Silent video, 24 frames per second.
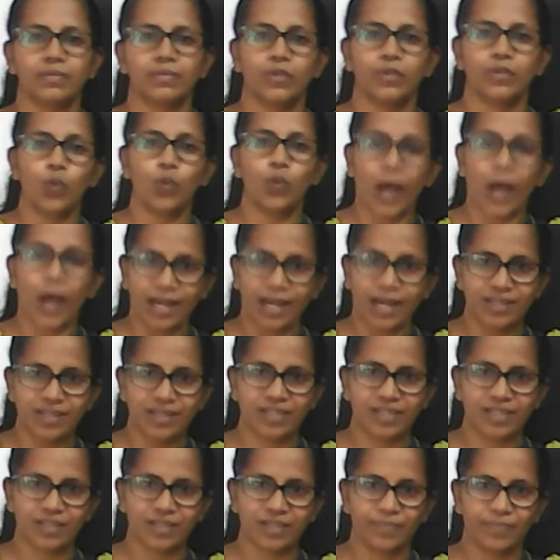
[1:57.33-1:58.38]

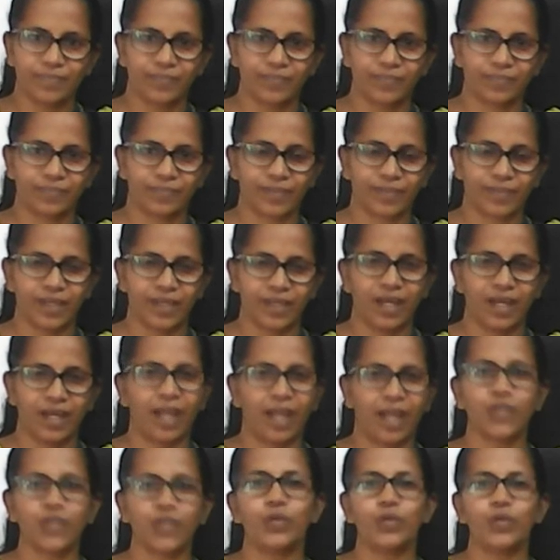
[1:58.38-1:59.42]
twice,
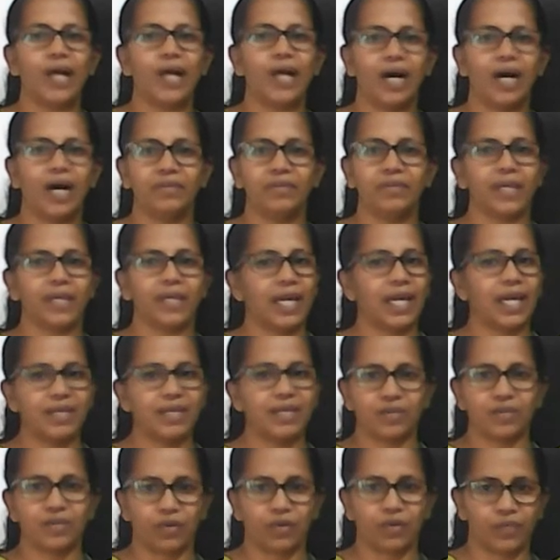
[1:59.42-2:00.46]
I should have
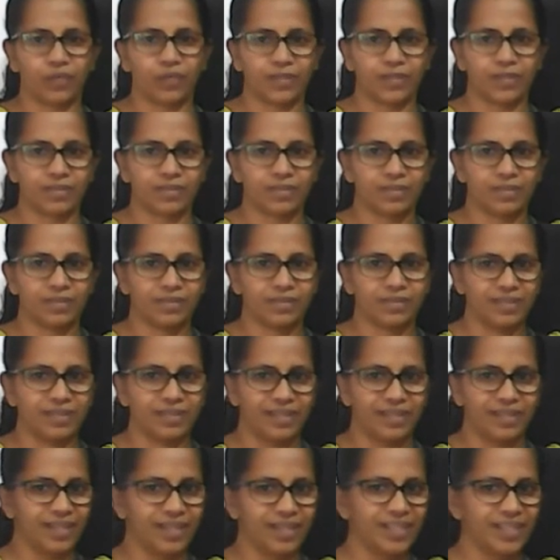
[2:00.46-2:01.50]
8 toffees.
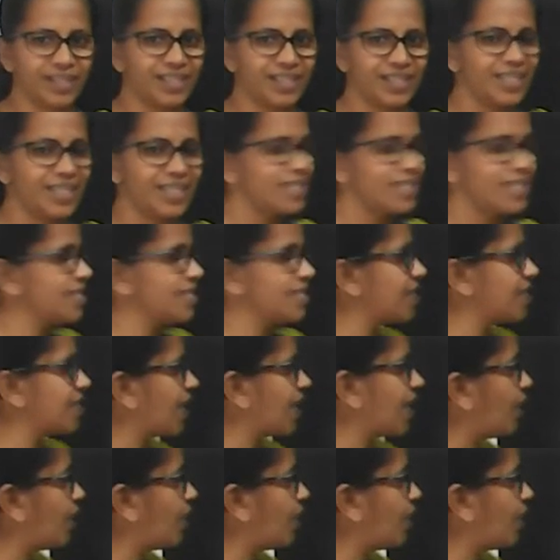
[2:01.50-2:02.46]
Right? Since I have